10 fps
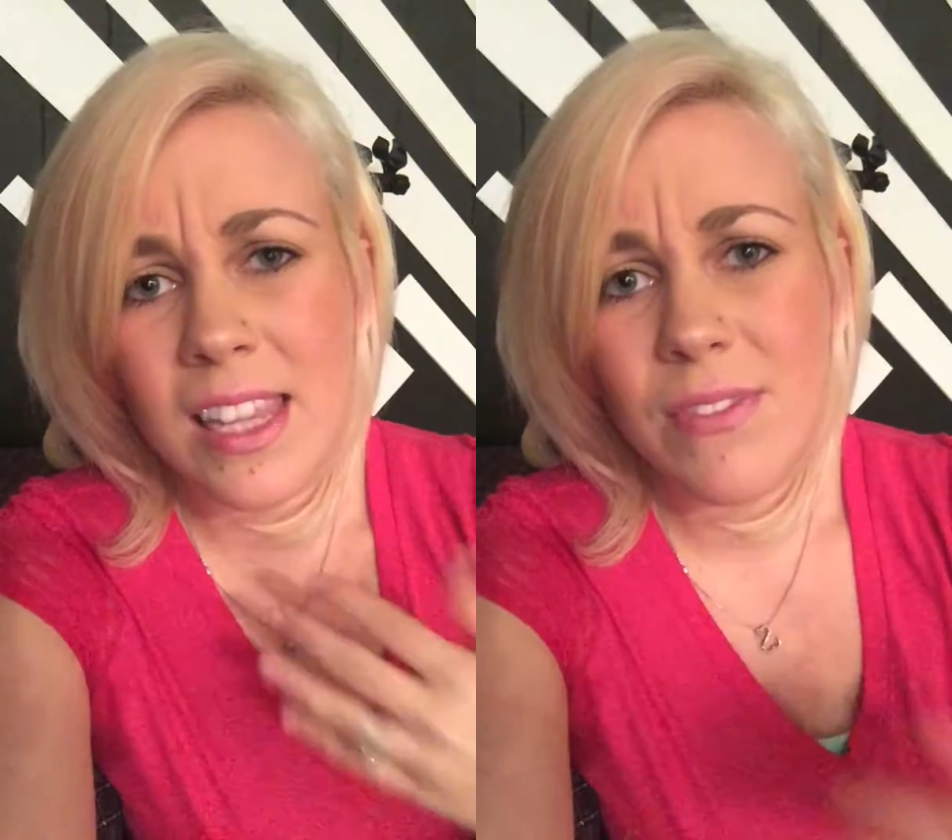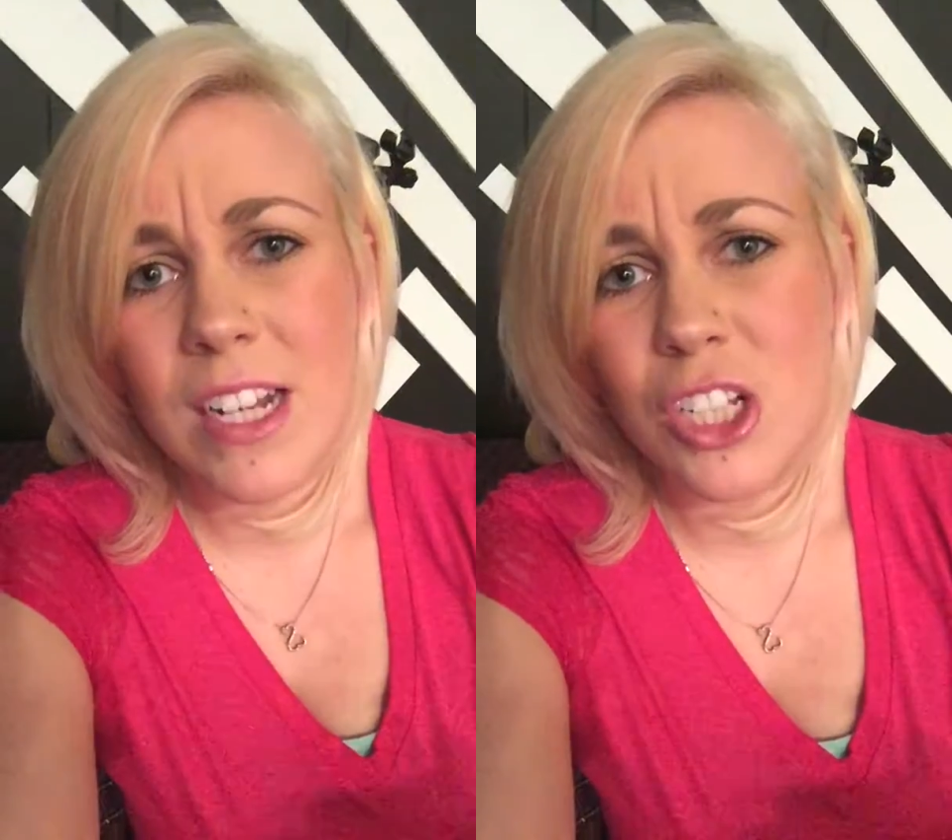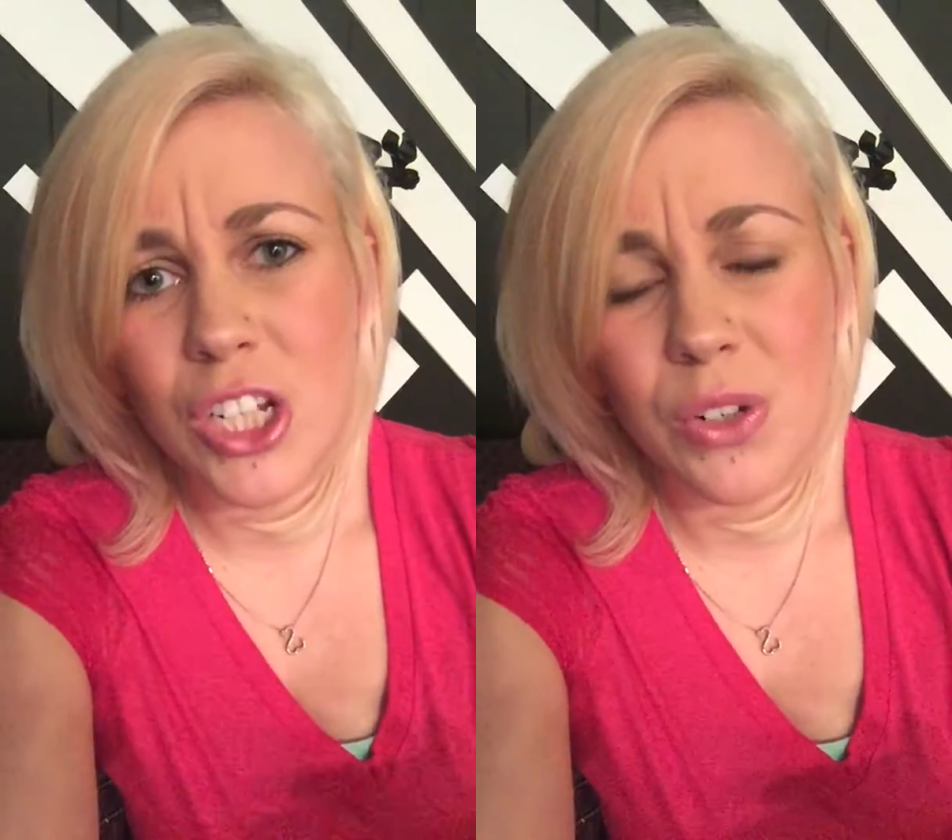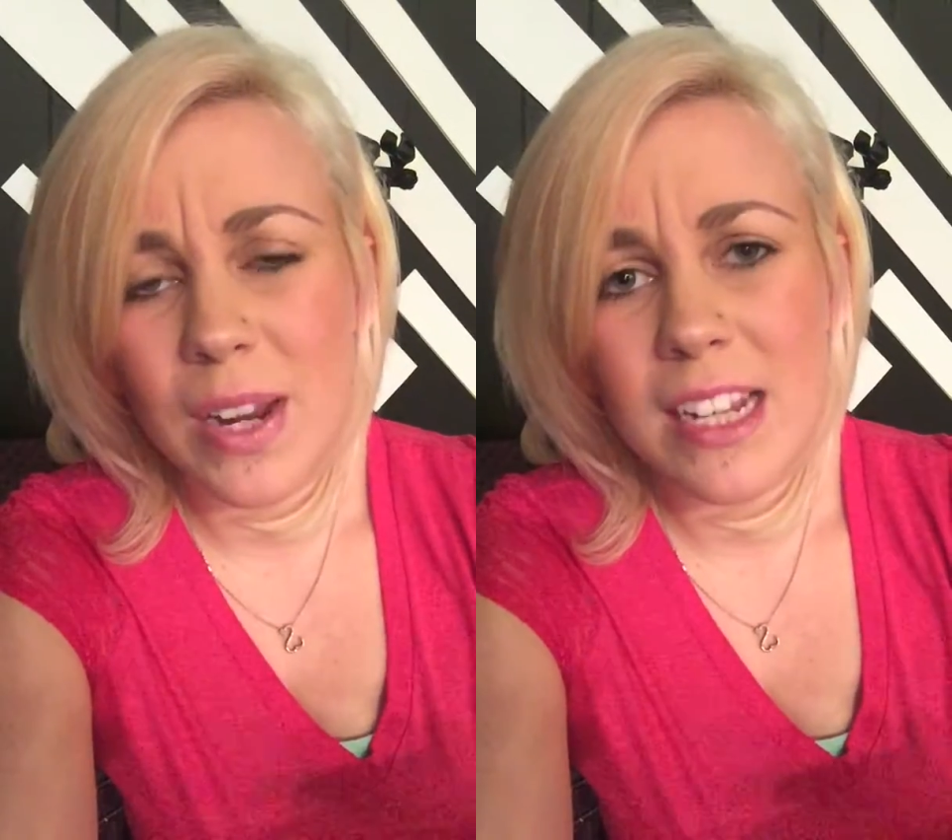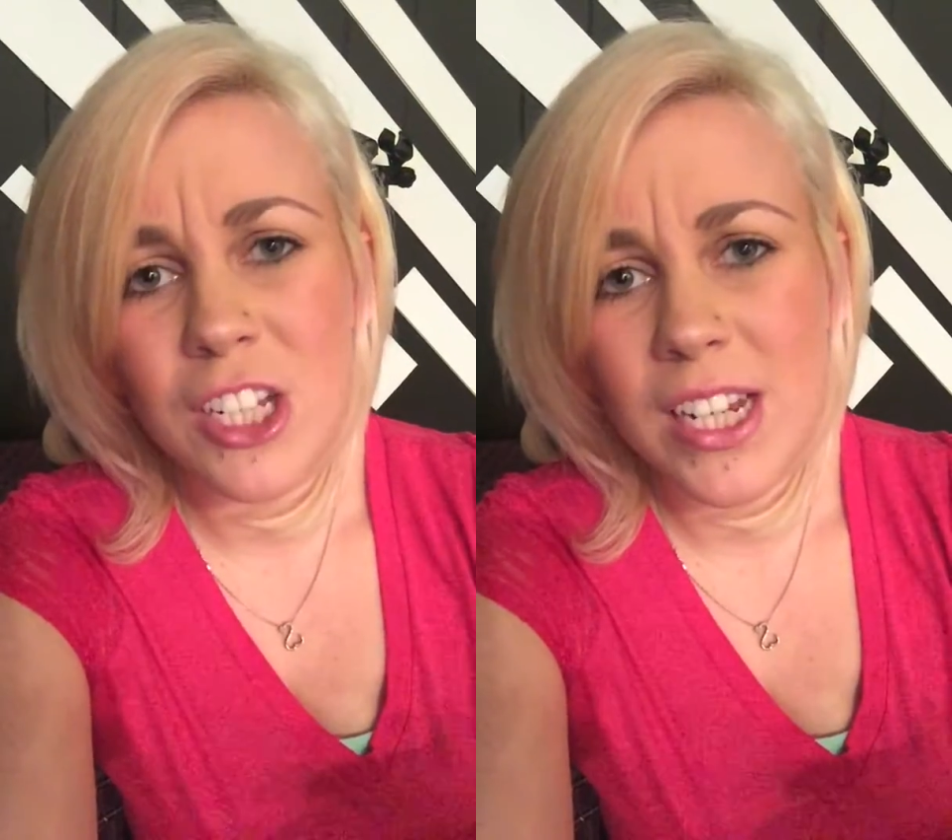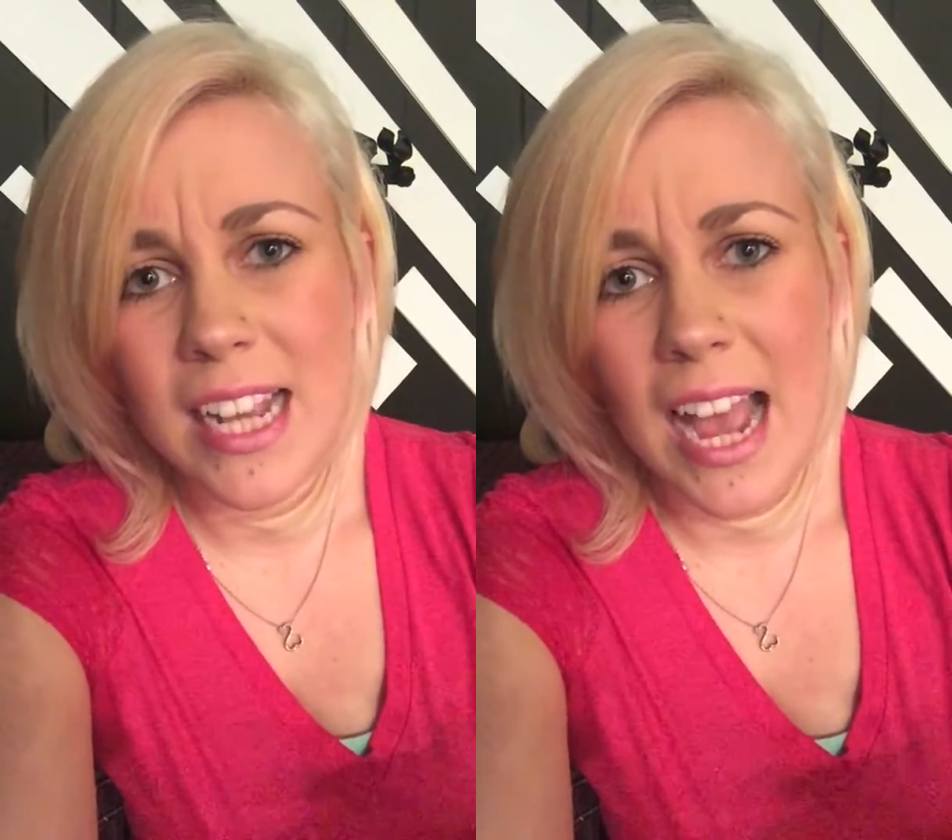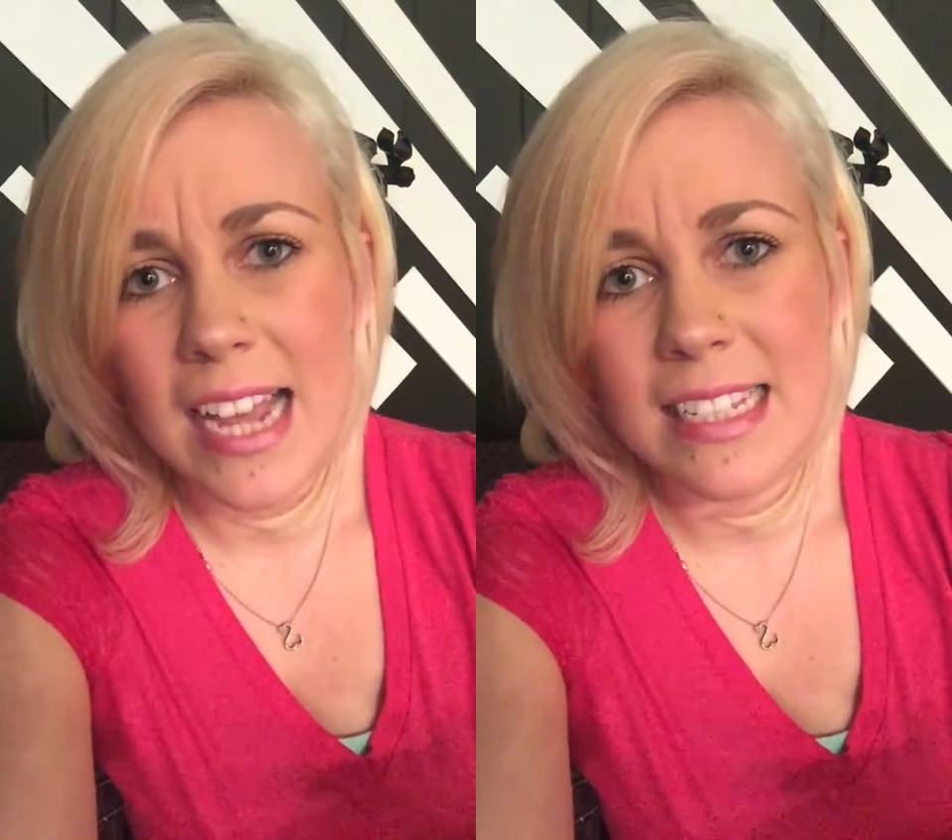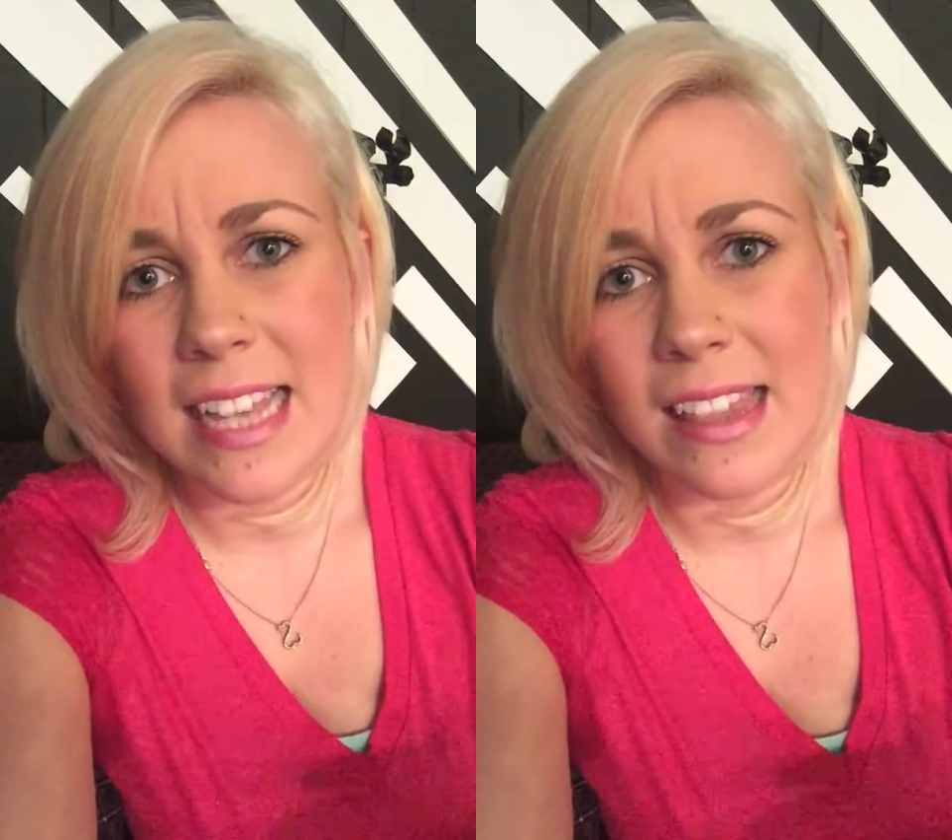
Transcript: live in a generation, guys,